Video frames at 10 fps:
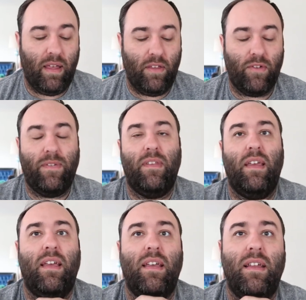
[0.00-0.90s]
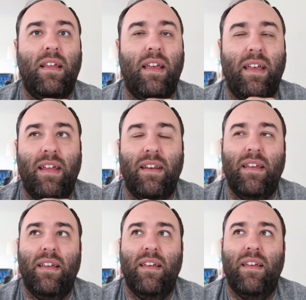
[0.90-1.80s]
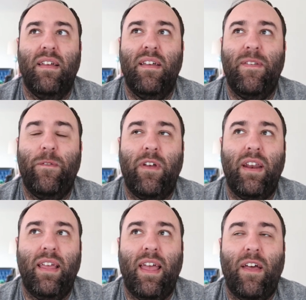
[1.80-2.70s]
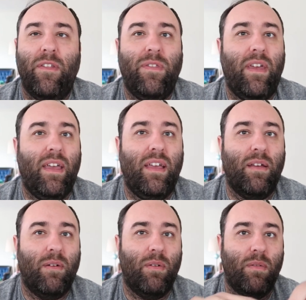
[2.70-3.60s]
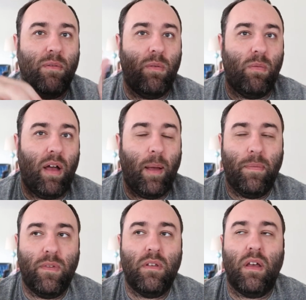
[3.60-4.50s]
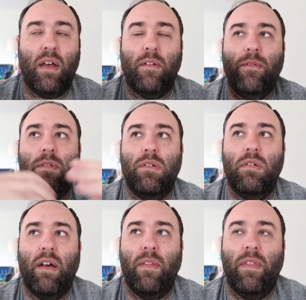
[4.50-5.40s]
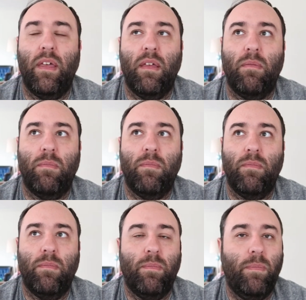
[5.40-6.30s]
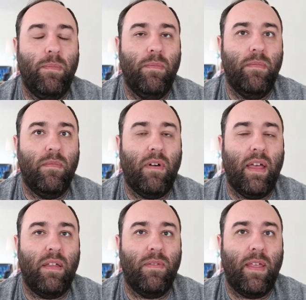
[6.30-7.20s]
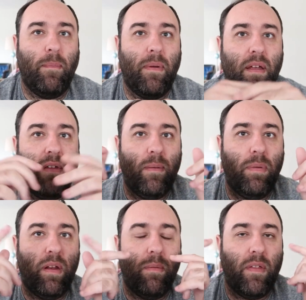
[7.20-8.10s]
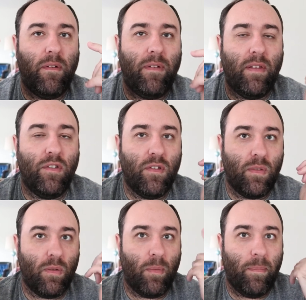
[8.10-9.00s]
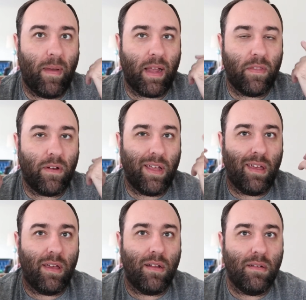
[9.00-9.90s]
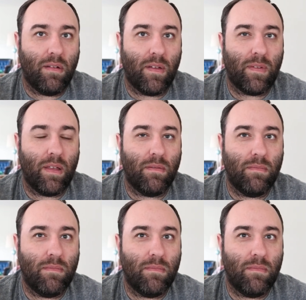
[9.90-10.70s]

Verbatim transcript: interesting, and it's funny how they rob stuff. Like they barely put it around their face and just throw it back of their head. I was like,